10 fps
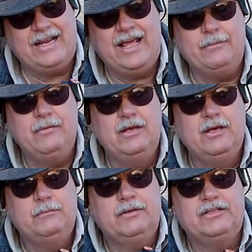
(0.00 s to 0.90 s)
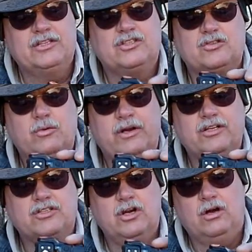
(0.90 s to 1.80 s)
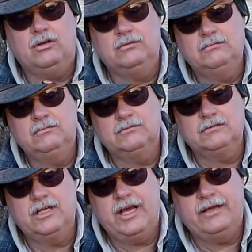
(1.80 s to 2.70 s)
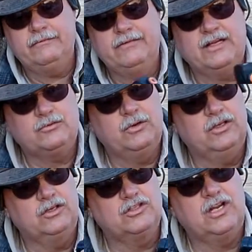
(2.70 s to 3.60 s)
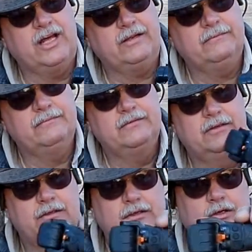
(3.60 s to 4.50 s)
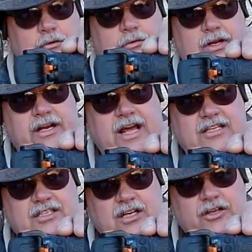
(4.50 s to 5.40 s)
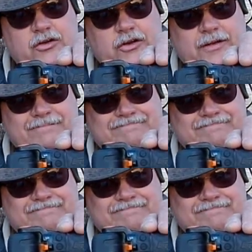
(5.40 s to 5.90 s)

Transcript: name, but this is what it's called. Okay, that's what it looks like. Really nice little unit.